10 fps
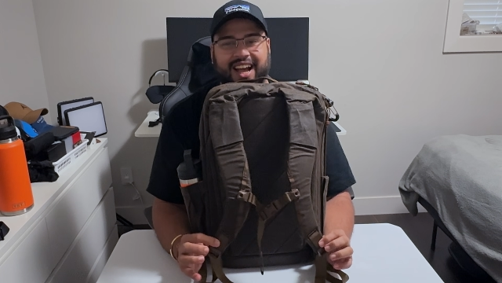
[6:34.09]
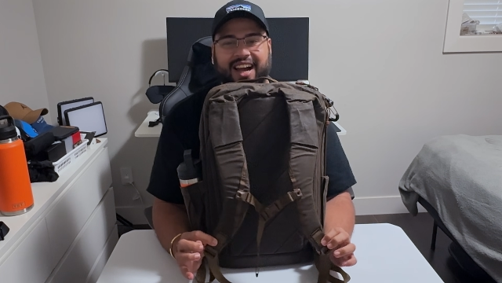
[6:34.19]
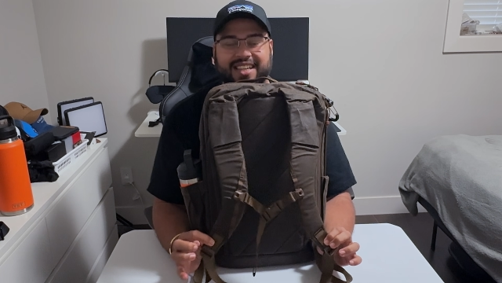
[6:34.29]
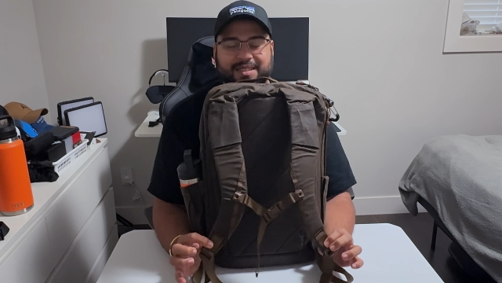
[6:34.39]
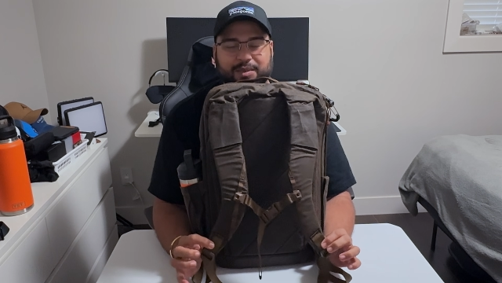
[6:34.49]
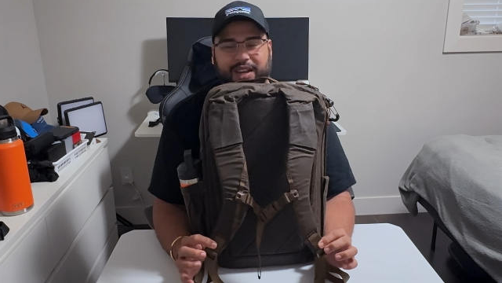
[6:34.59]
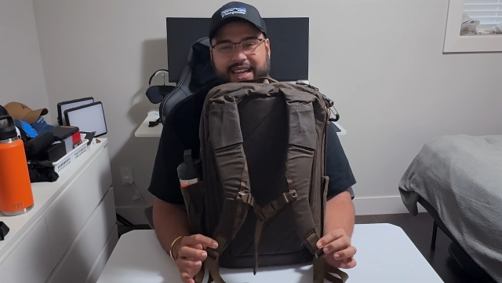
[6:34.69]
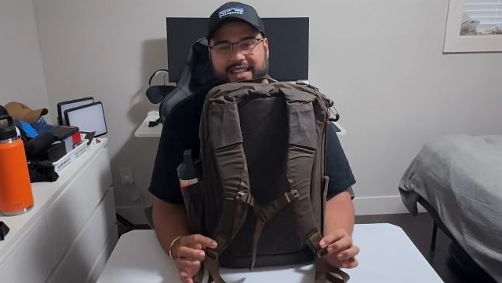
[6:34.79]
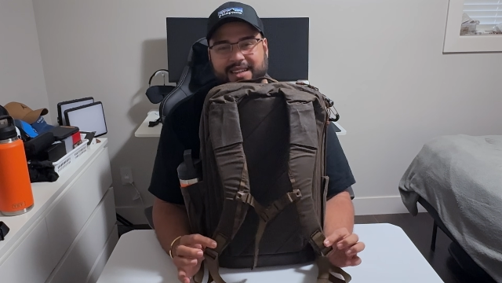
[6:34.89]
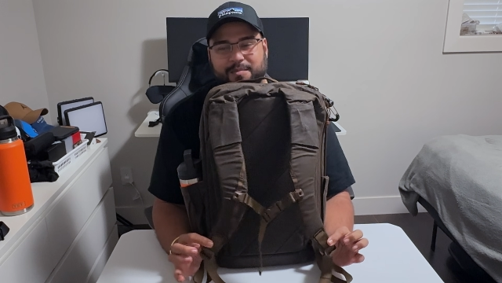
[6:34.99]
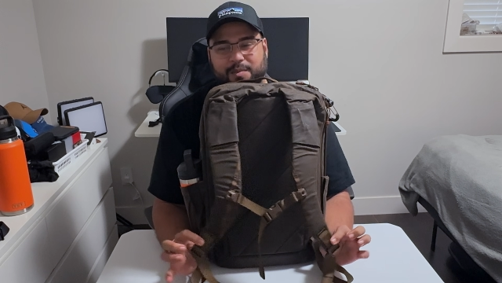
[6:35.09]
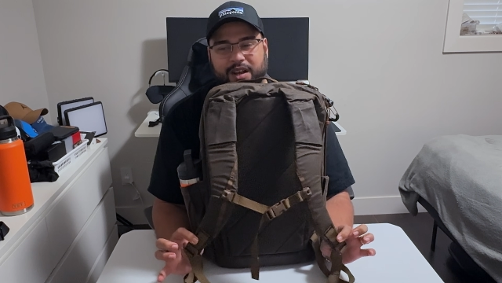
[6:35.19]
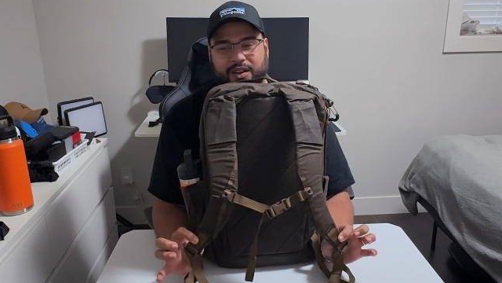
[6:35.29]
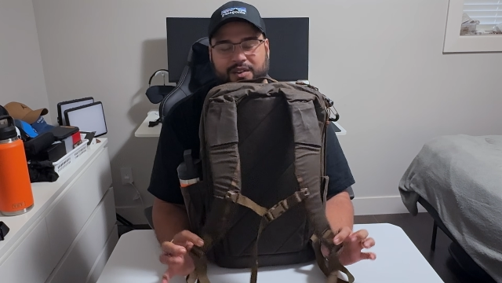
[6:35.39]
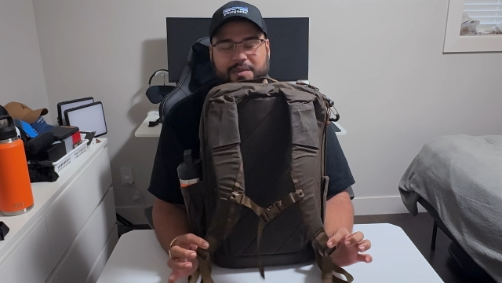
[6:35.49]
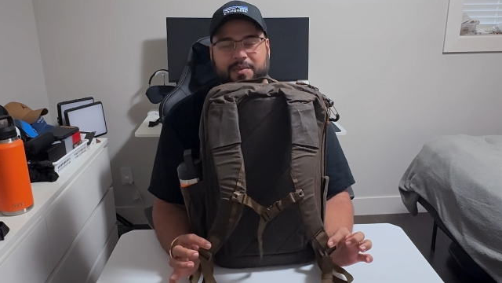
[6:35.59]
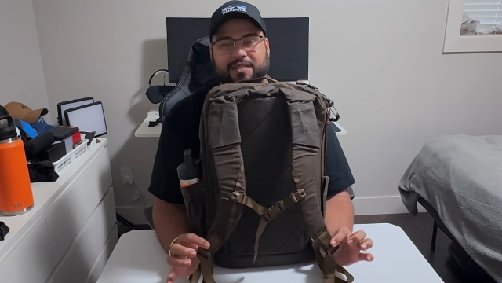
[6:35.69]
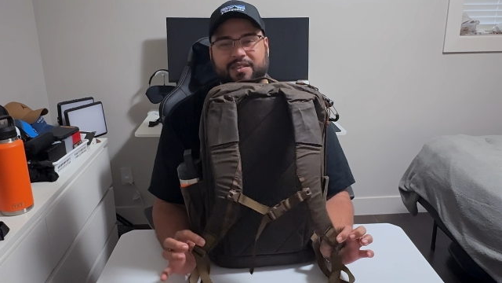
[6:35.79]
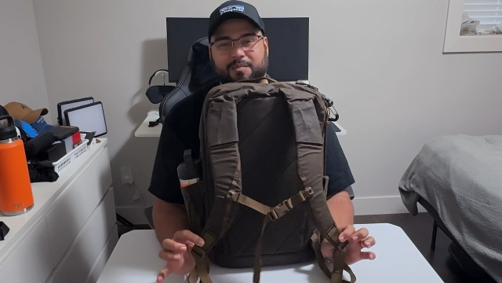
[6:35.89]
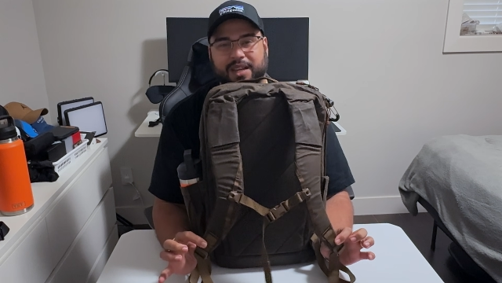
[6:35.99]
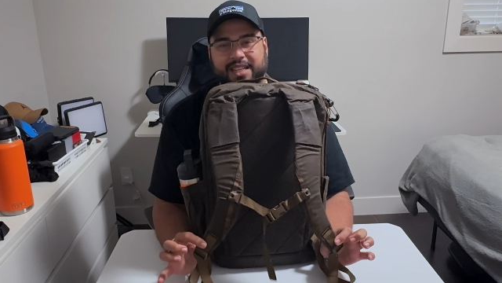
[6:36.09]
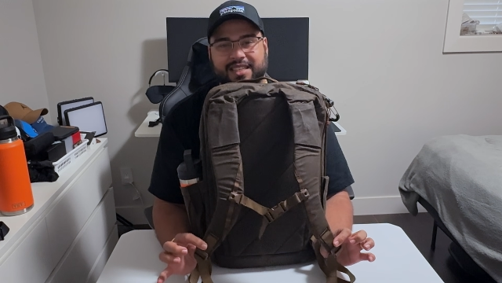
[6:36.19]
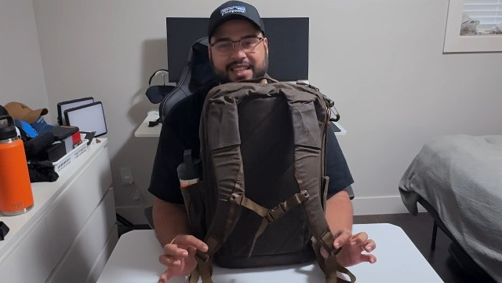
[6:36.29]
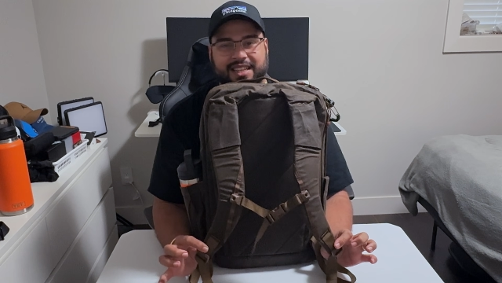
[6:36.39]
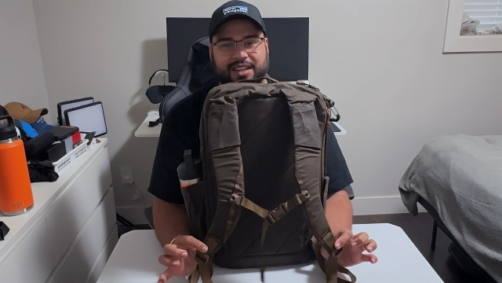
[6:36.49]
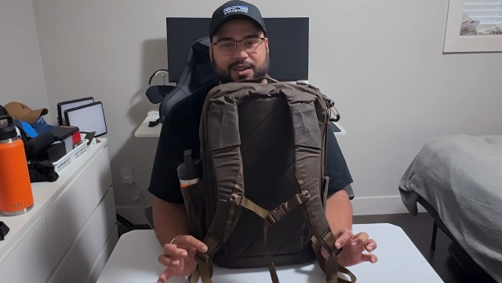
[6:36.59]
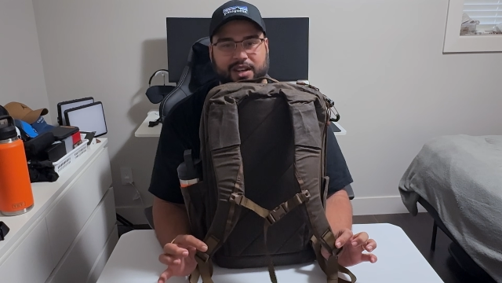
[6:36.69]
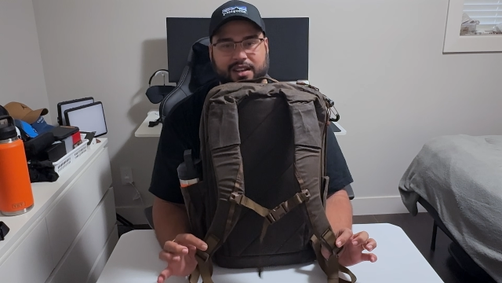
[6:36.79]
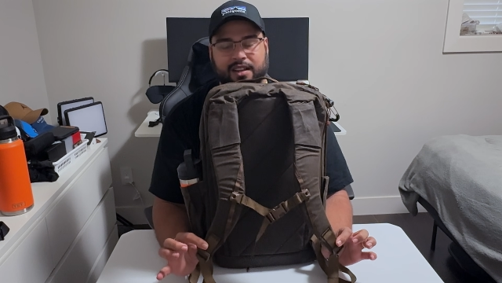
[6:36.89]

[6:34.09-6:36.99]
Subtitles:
I seem to like them. A lot of people have complaints that they are not